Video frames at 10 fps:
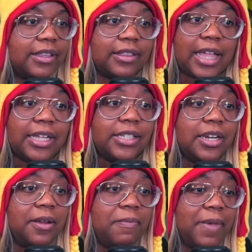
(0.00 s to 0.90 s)
That's
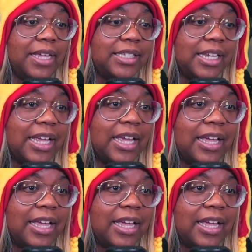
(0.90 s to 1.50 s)
an amazing...